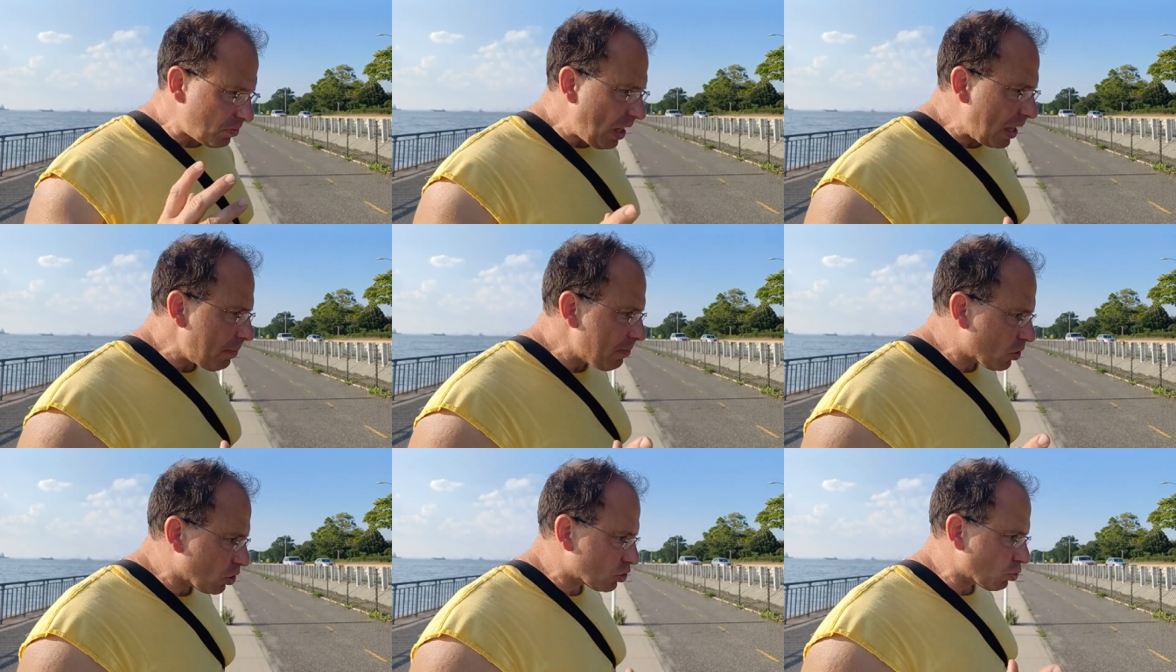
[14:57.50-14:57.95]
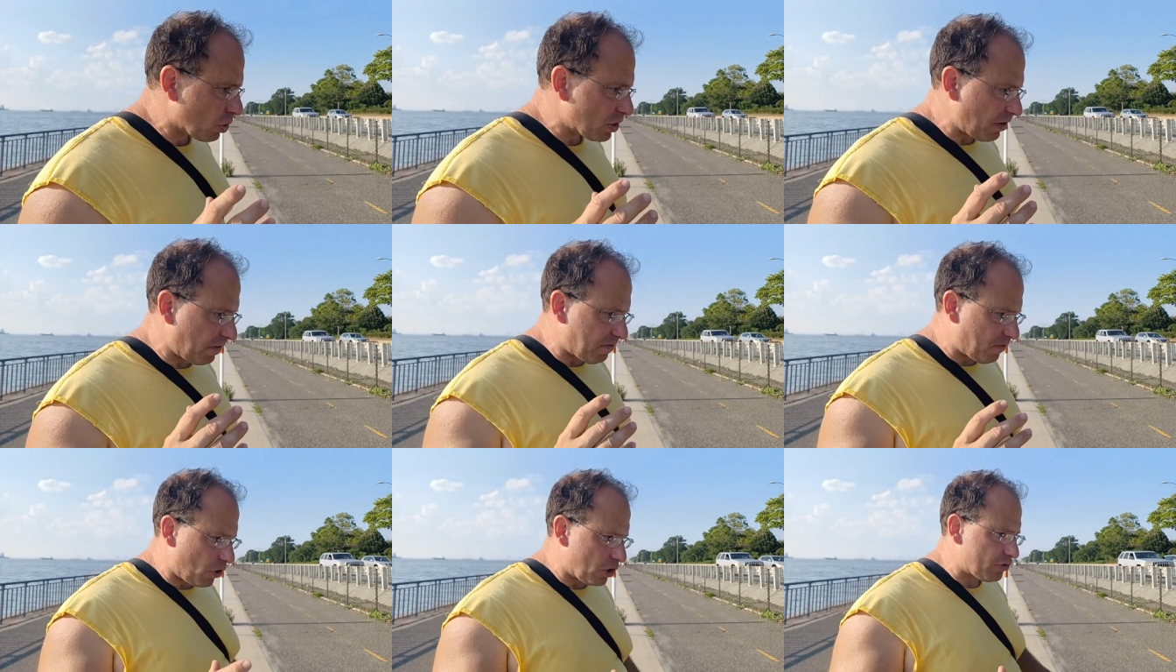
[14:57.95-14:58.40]
Because with the
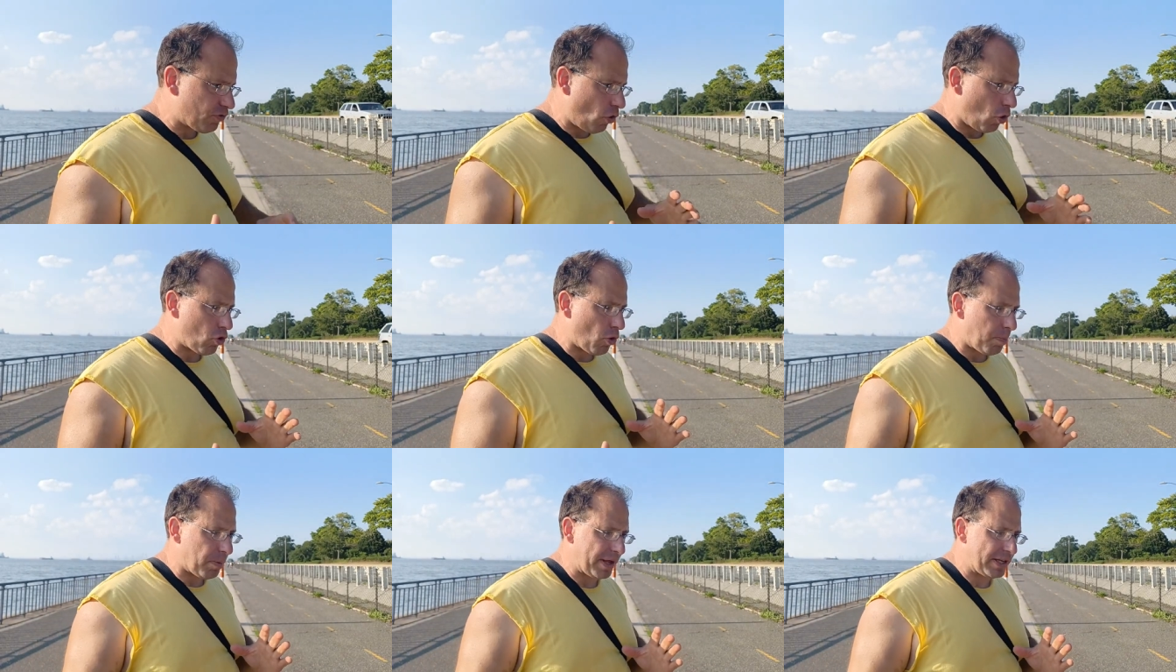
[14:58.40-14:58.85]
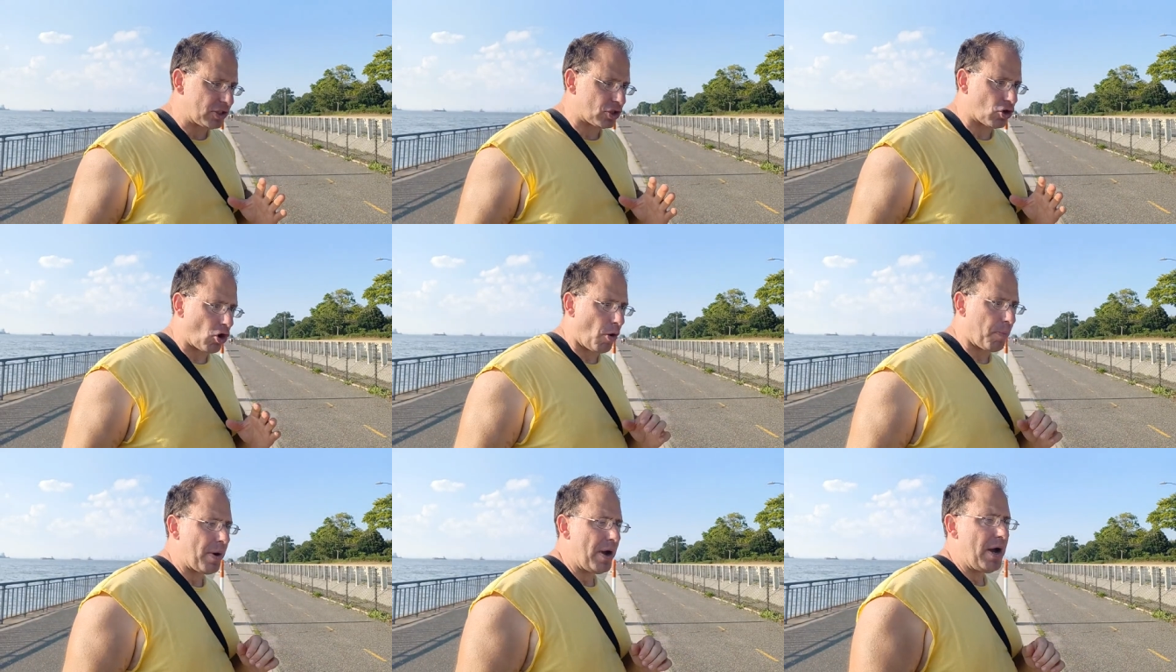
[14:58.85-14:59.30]
first focal plane
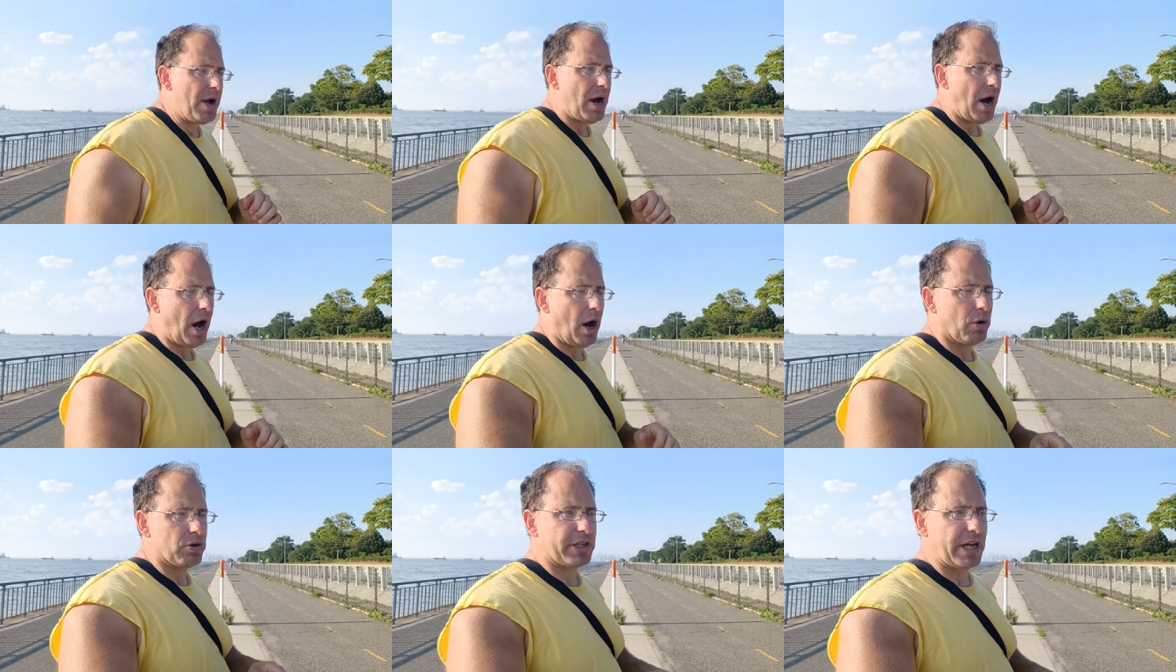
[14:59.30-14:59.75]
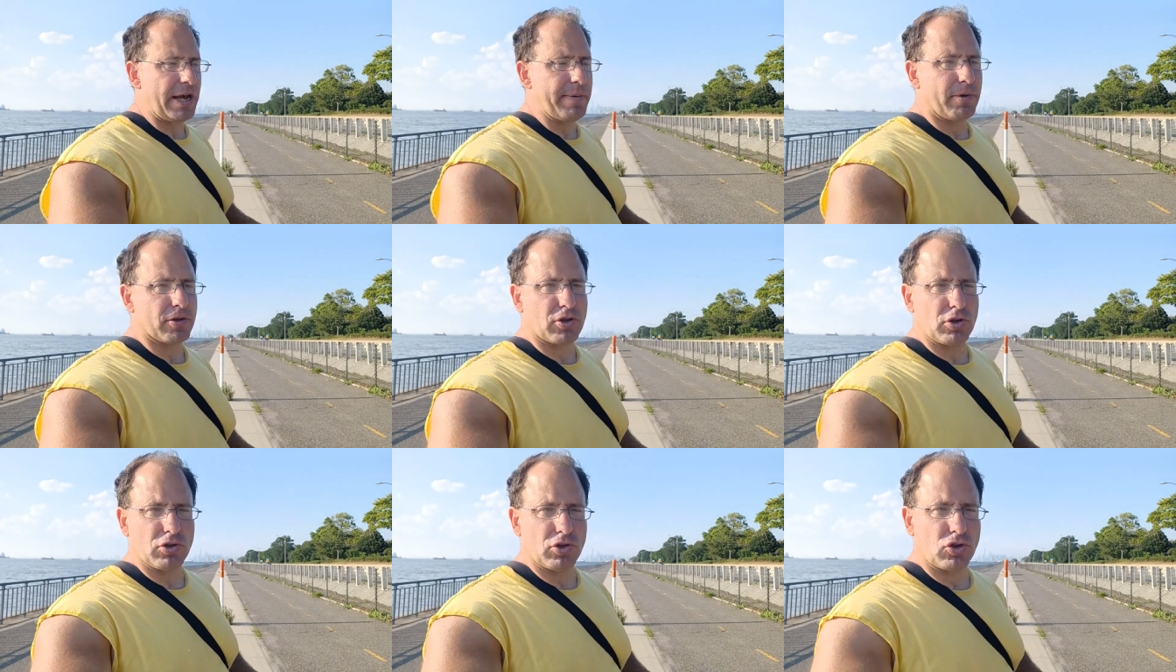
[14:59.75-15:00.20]
scope, I was able
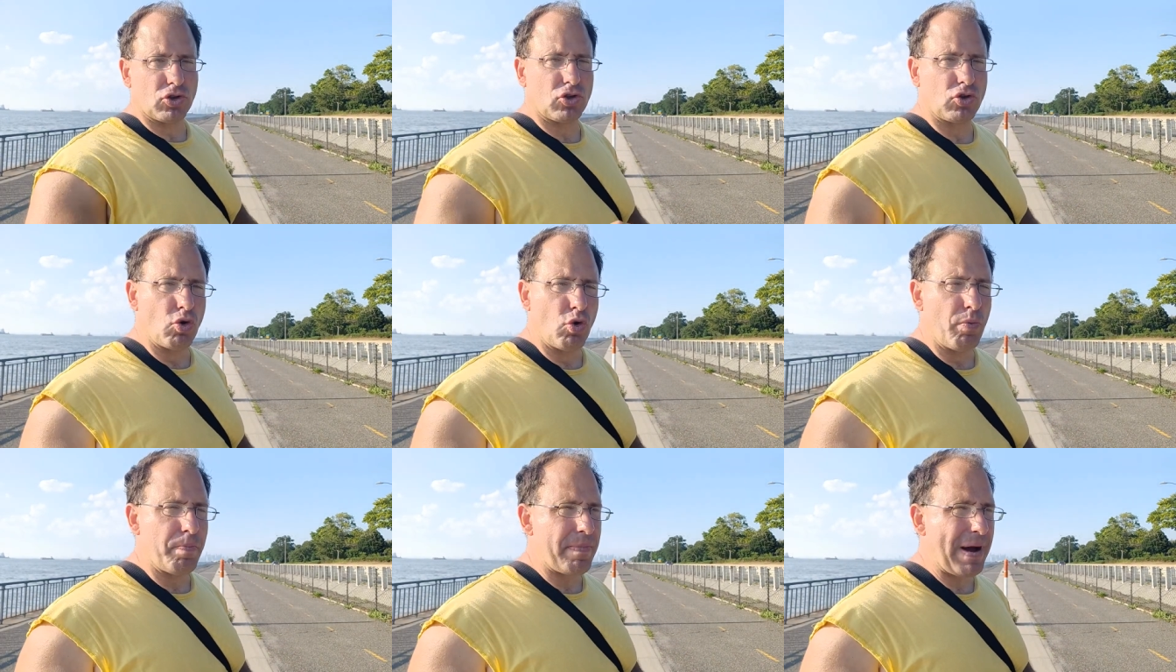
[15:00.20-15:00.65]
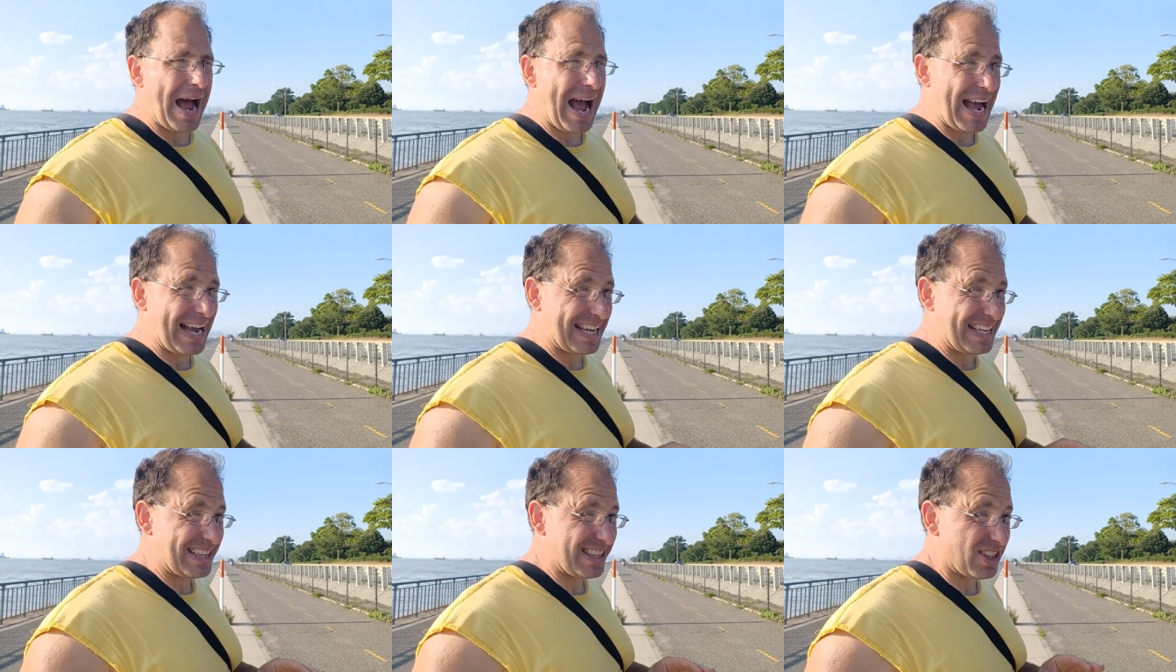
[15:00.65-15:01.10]
to zoom
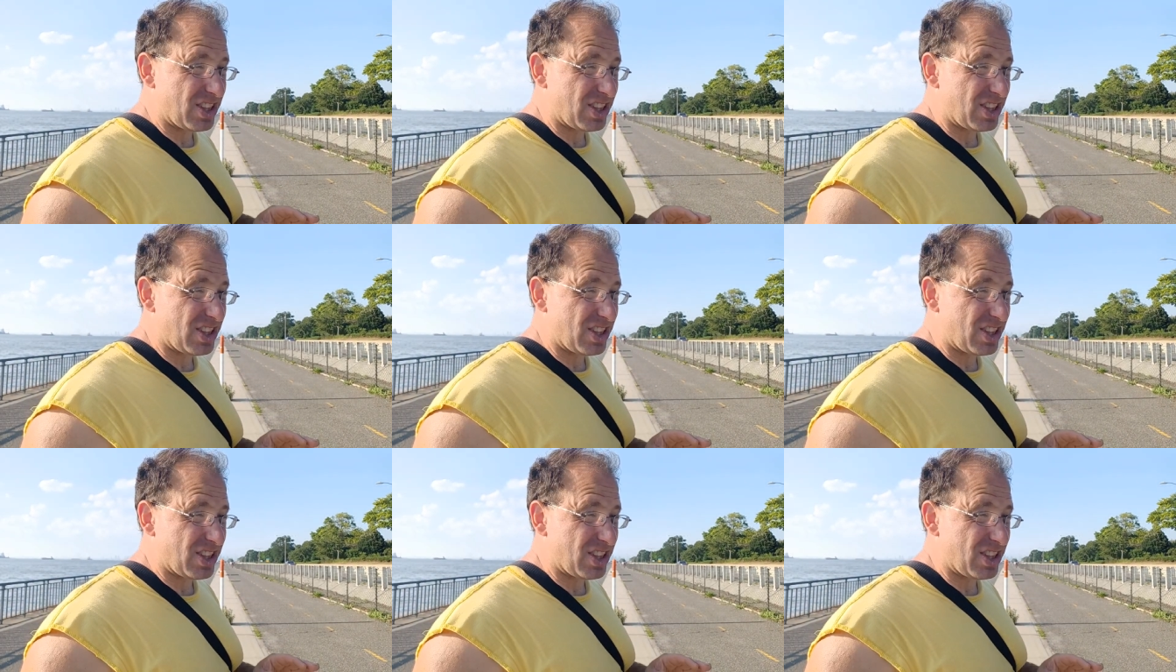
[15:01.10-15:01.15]
back in